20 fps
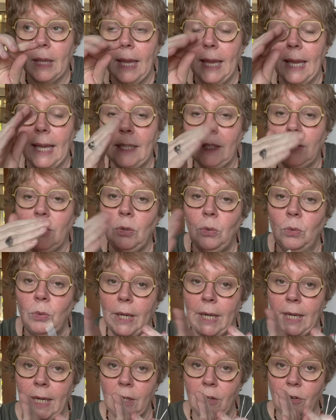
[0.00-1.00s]
and you
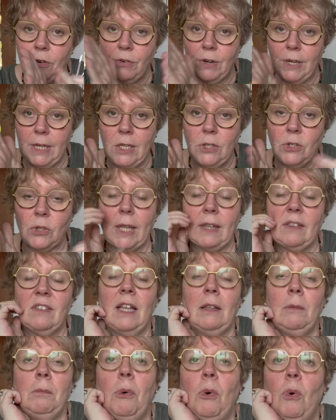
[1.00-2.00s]
increase at
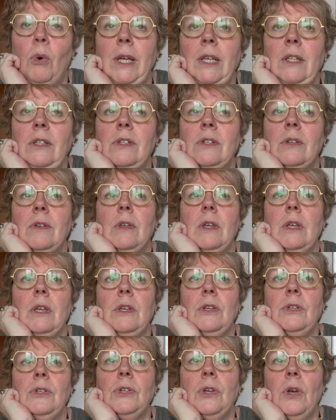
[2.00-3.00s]
that point.
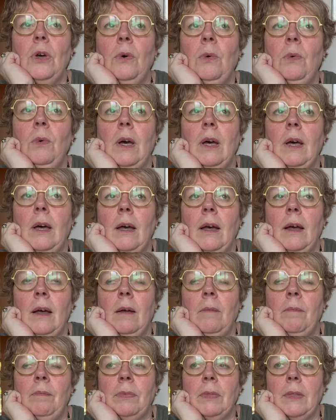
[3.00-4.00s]
So
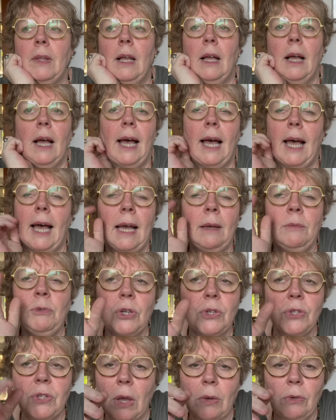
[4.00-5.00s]
I'm
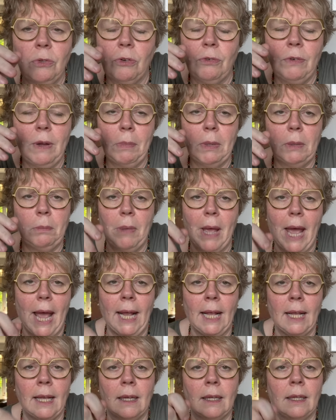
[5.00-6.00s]
just going to rip it
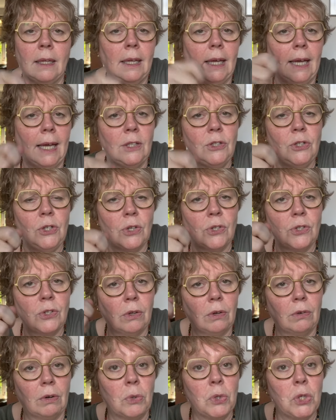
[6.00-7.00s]
back and just
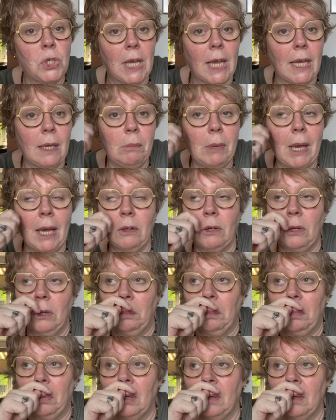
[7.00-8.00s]
crochet back up.